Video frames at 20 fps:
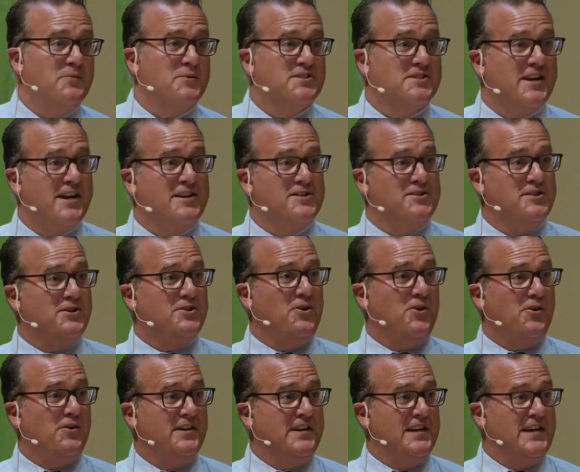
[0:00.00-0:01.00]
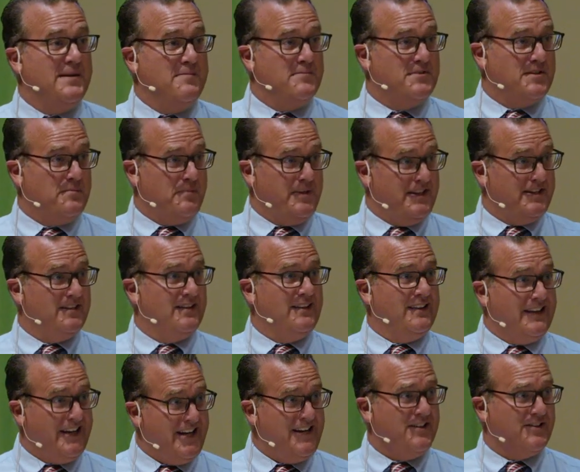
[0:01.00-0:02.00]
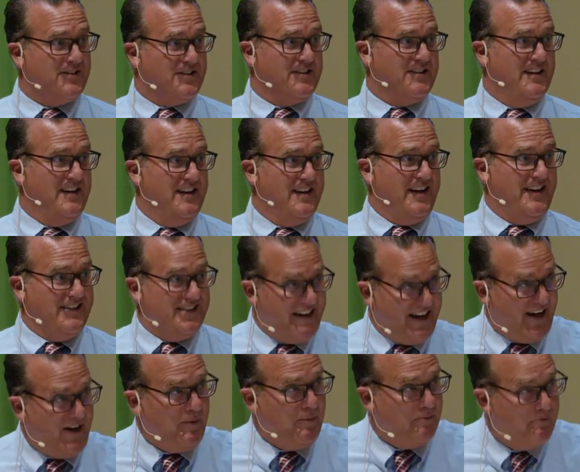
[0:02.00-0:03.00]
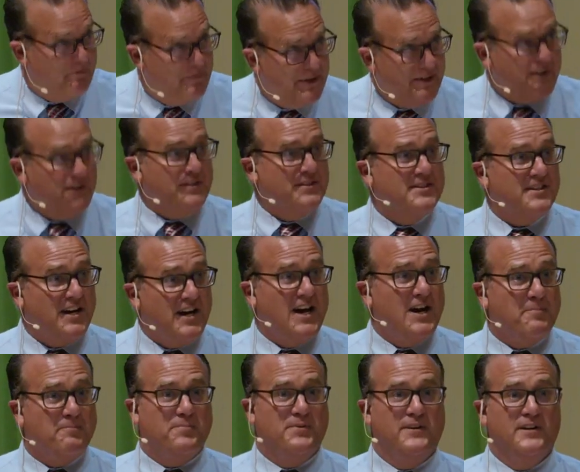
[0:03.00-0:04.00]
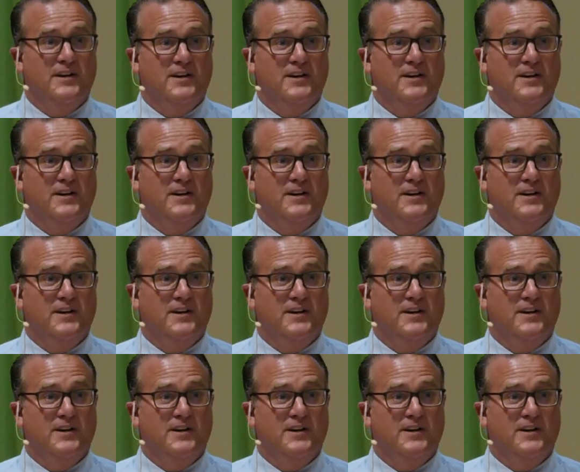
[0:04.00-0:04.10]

was actually calling him to be a leader and to help build up